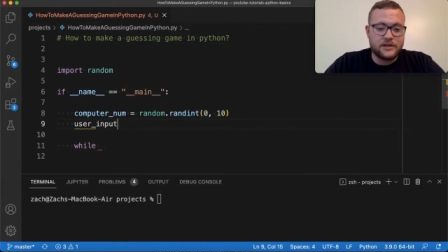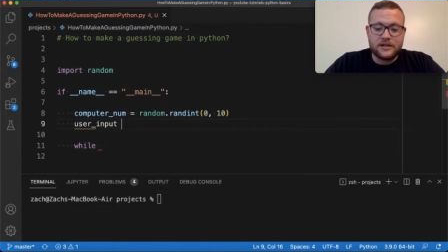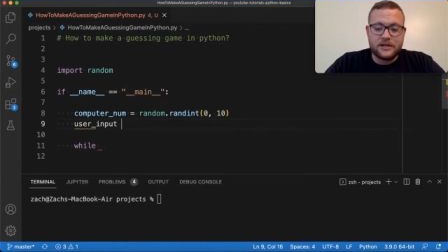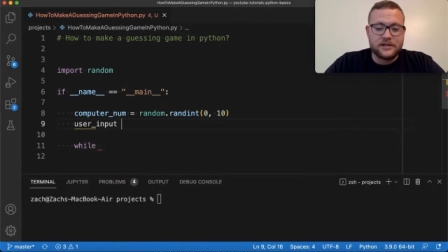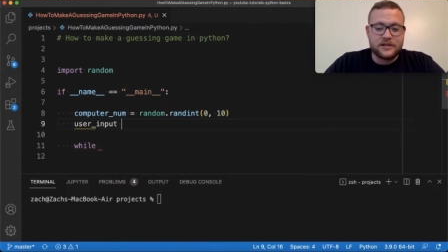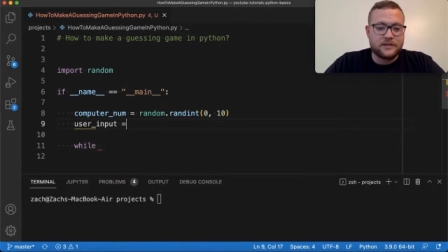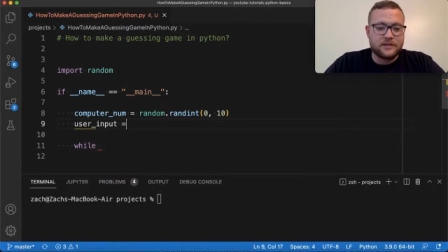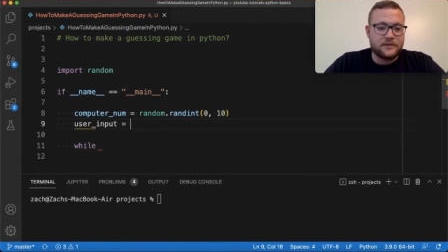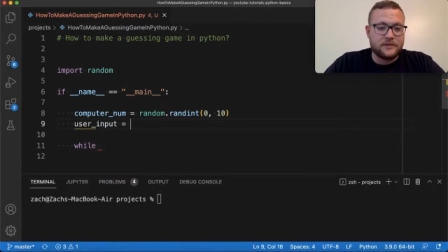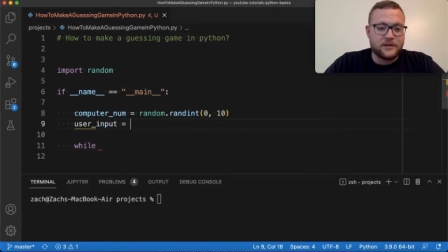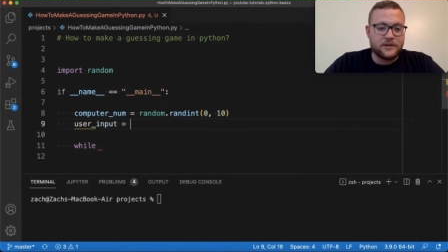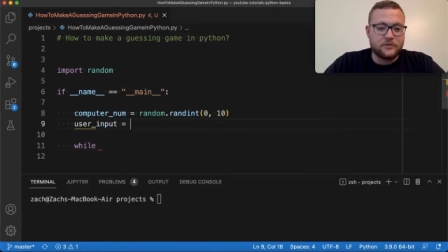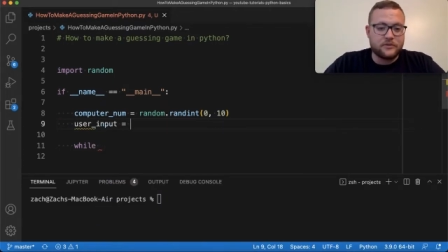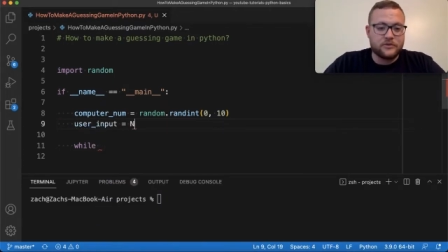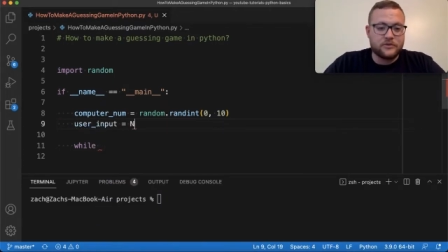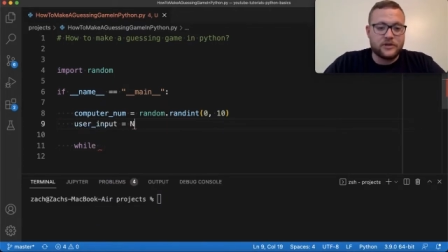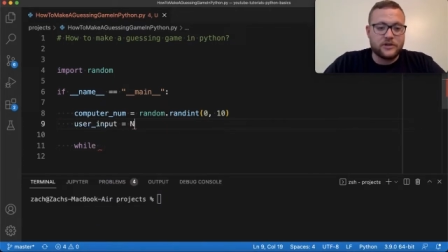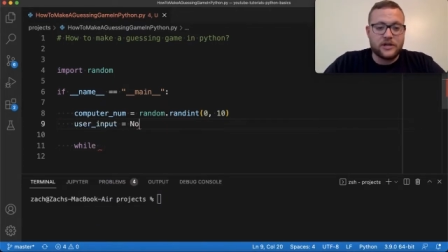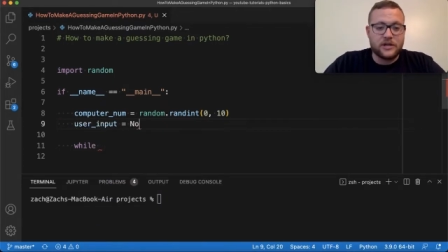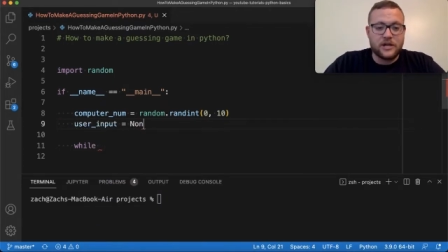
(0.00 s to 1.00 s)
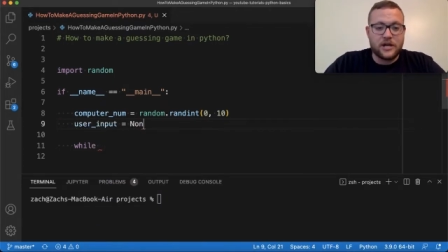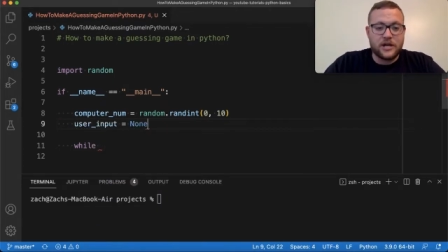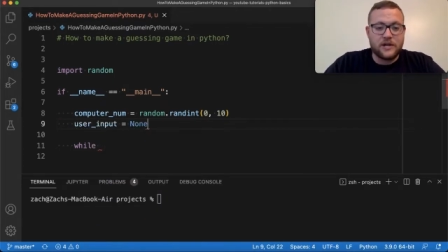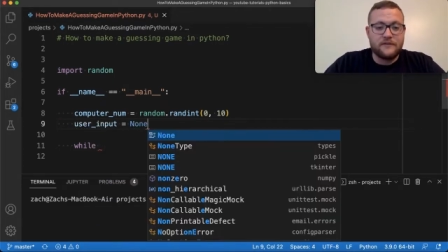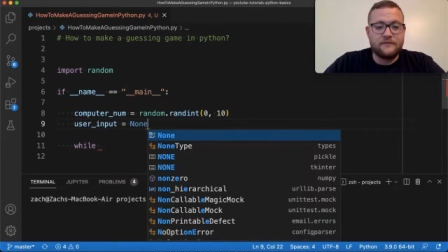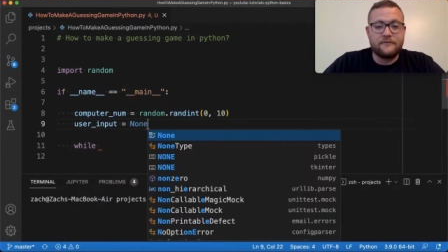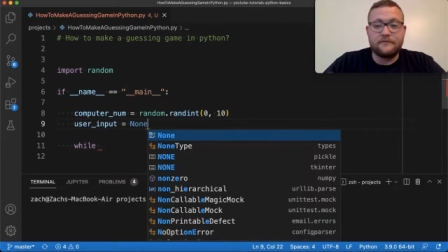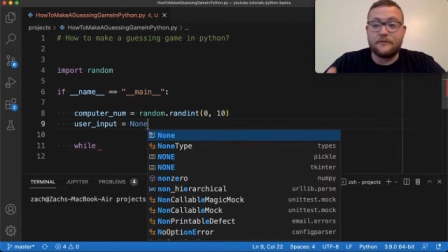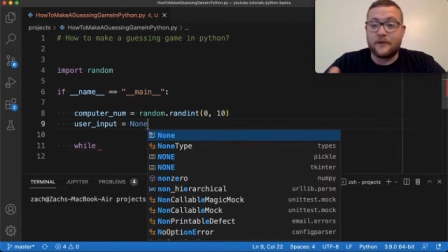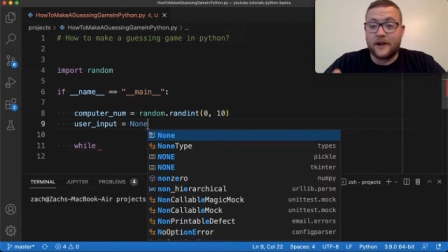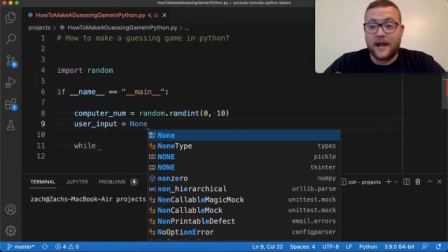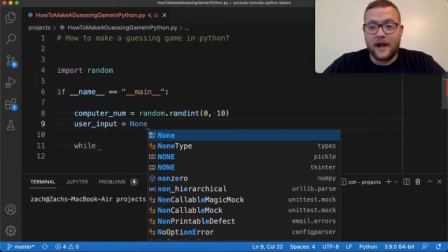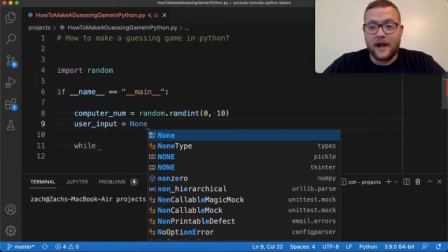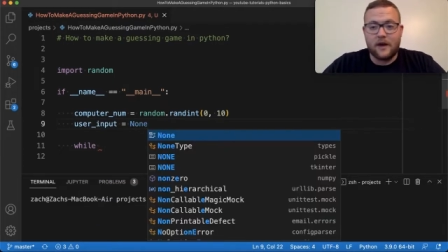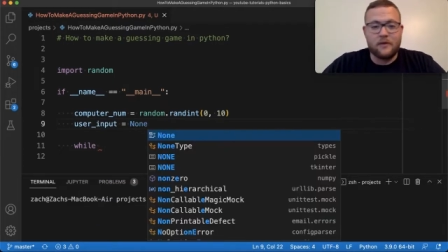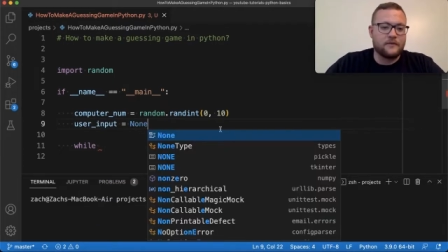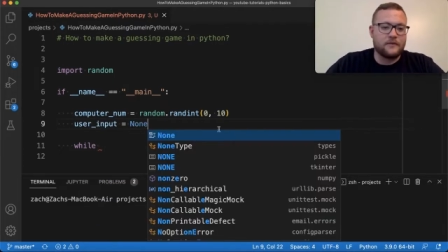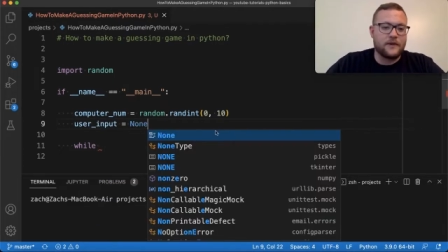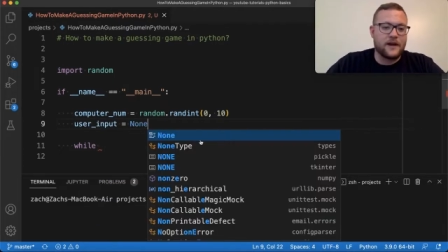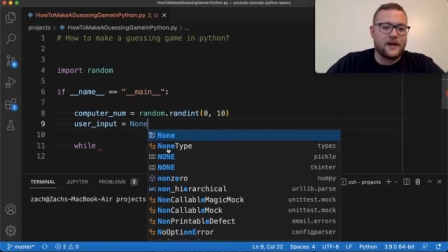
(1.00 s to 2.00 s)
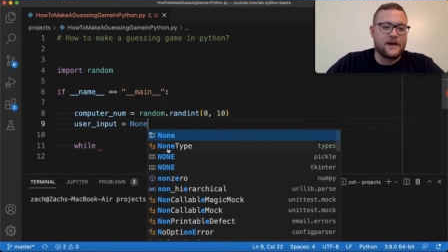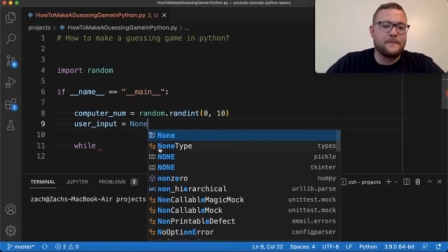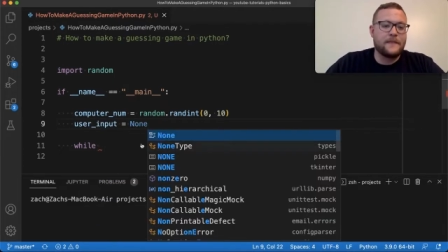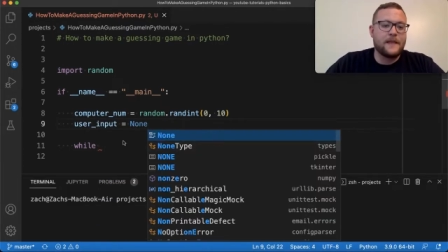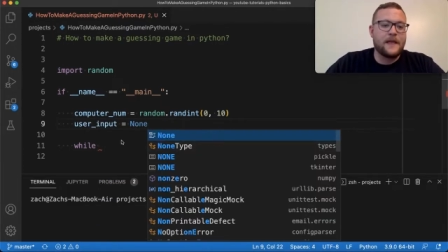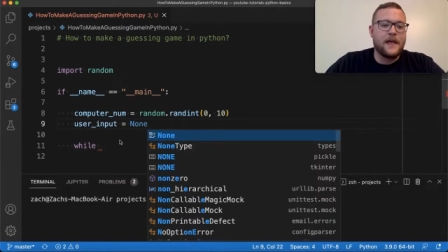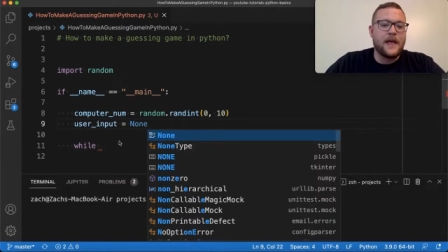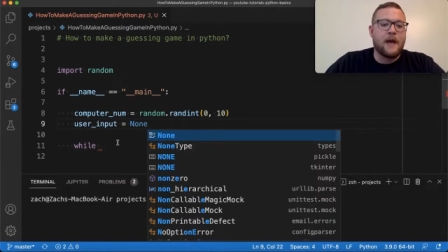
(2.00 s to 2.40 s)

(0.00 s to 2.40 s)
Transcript: is going to be equal to none for now, right?